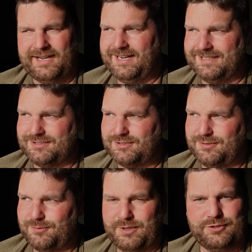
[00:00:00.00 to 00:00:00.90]
And
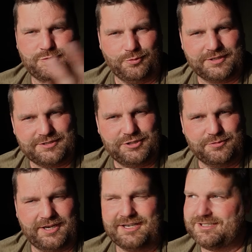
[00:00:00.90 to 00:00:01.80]
when you're talking to
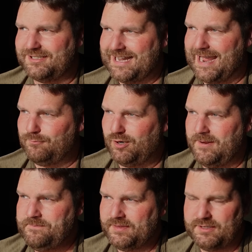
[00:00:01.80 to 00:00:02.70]
you guys in the
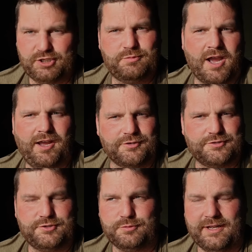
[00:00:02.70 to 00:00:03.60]
camera, you
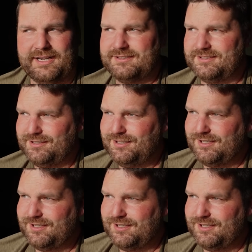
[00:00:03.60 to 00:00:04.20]
can't do that.